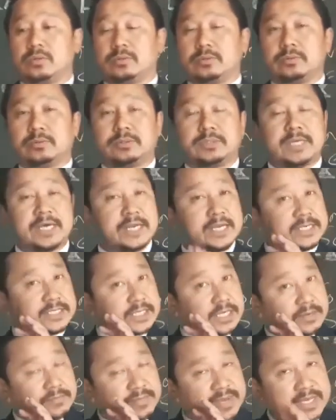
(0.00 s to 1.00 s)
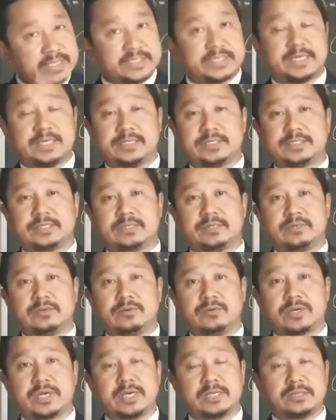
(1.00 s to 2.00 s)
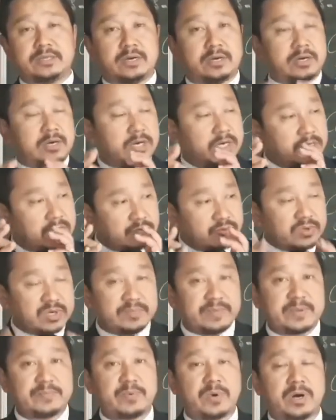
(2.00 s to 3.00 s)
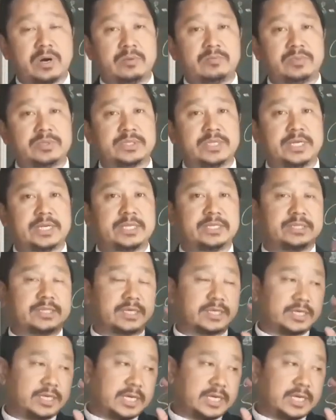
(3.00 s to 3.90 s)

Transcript: there is a message. Okay, the order will be formed there in the